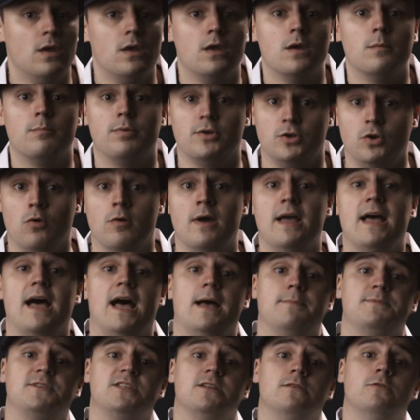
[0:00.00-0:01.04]
But no,
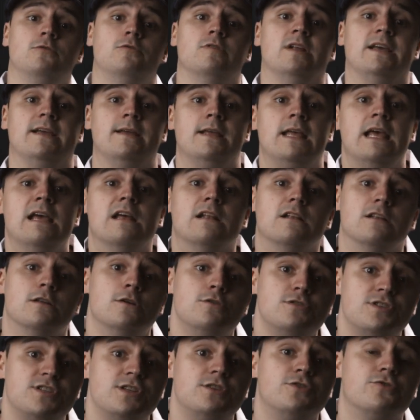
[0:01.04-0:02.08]
absolutely,
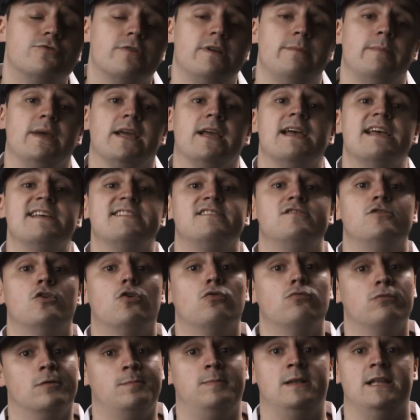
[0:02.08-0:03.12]
lucid dreaming is
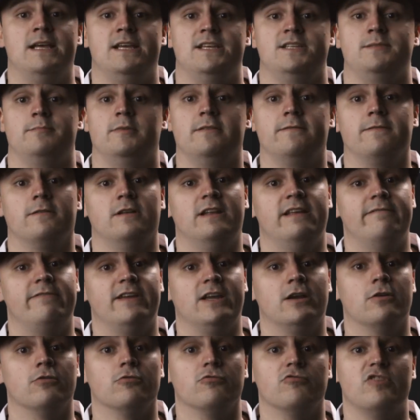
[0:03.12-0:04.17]
no replacement for
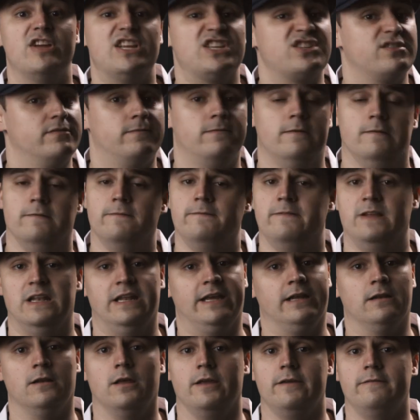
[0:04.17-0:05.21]
living a rich and
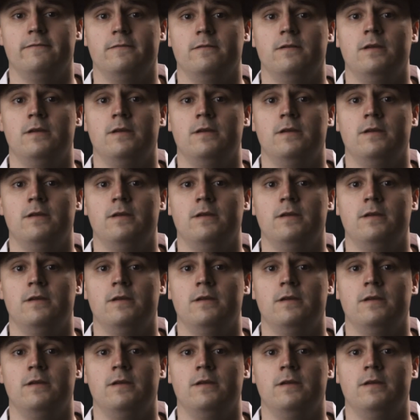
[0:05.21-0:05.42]
fulfilling life.